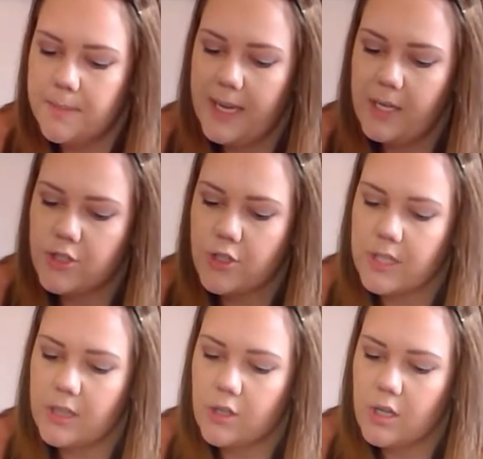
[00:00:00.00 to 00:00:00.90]
make sure
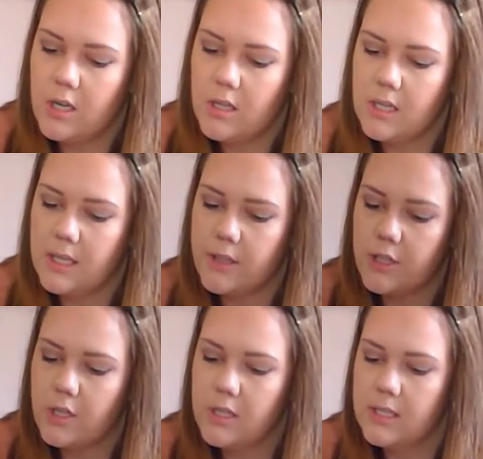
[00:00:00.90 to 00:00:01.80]
that they're all on
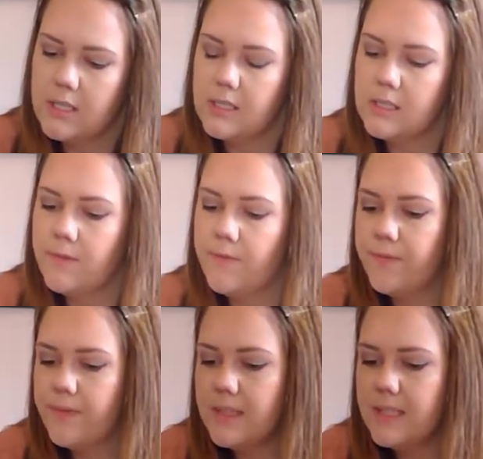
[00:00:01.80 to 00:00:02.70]
there
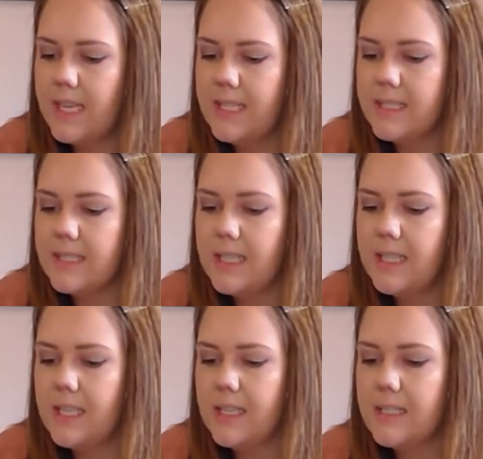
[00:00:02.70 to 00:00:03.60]
nice
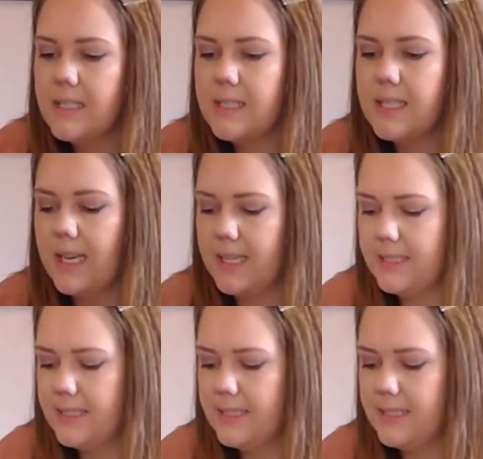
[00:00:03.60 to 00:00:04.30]
and tight.